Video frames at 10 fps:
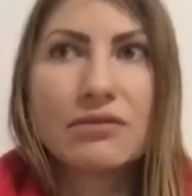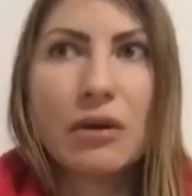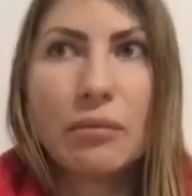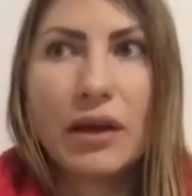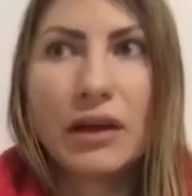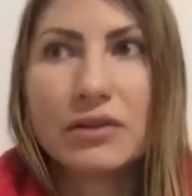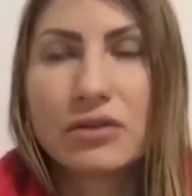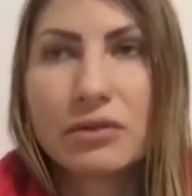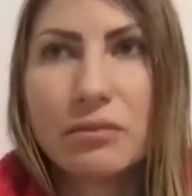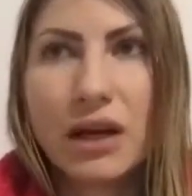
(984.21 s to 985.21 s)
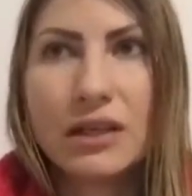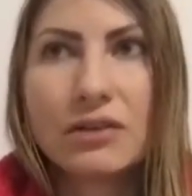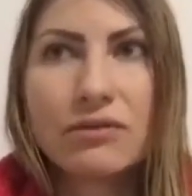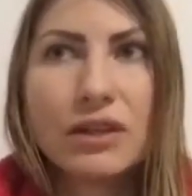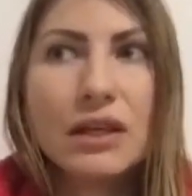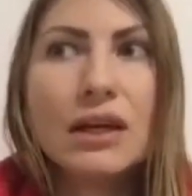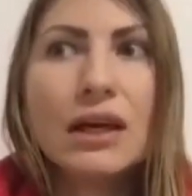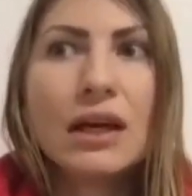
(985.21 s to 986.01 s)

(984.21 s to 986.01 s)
of our parents, or remind of the